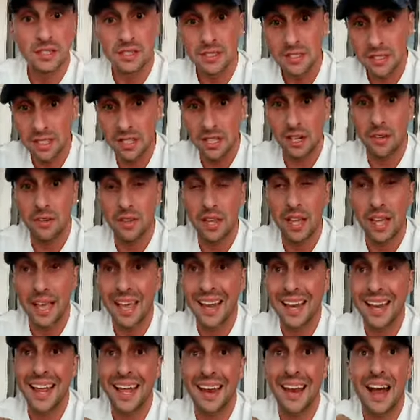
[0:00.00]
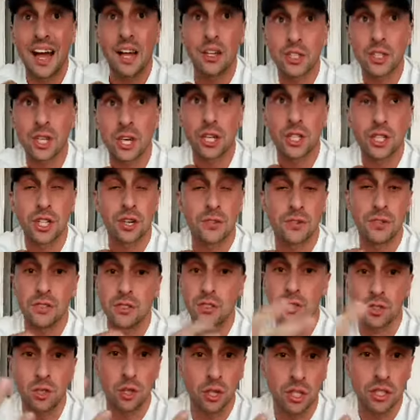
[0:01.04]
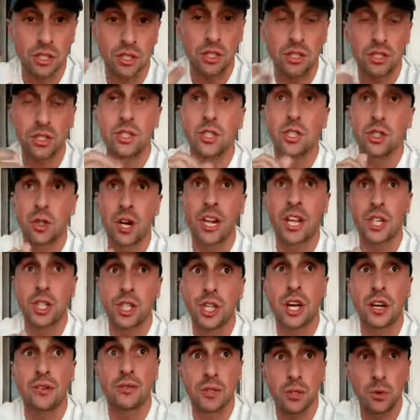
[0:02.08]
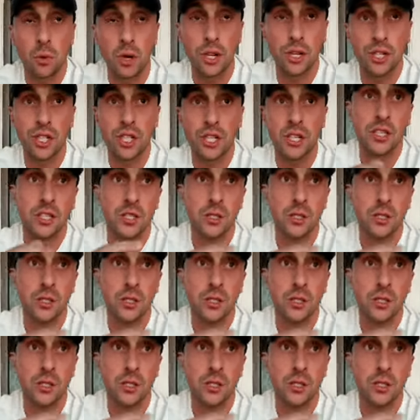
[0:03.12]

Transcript: You know, and, and I'll strike a check, stroke, strike a check for twenty G's.